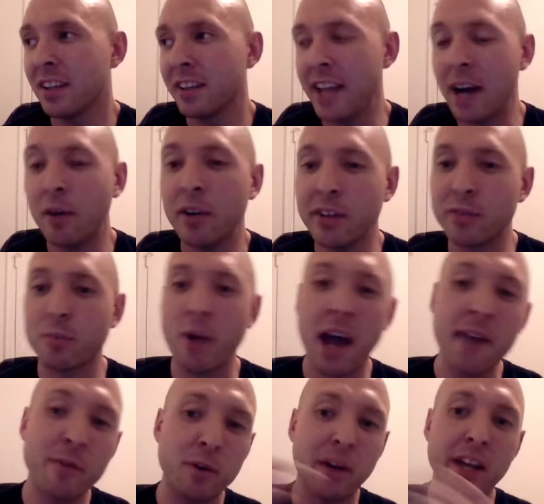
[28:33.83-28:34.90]
now his
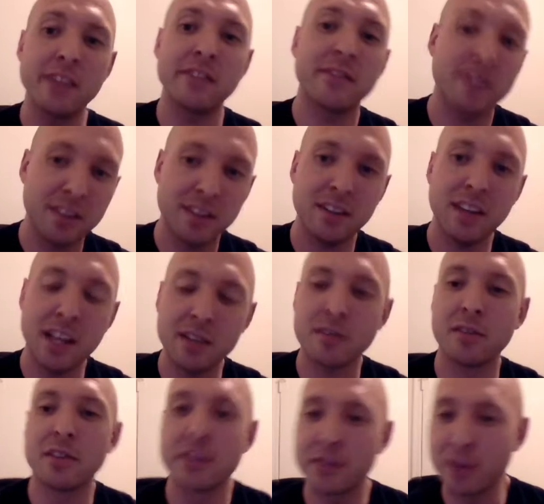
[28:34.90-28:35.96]
rival has
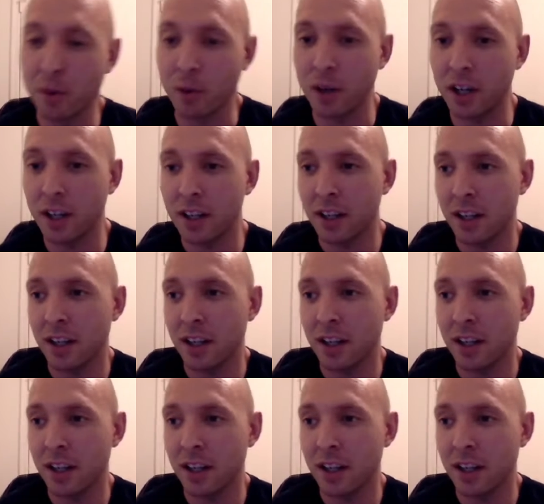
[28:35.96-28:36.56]
entered the story.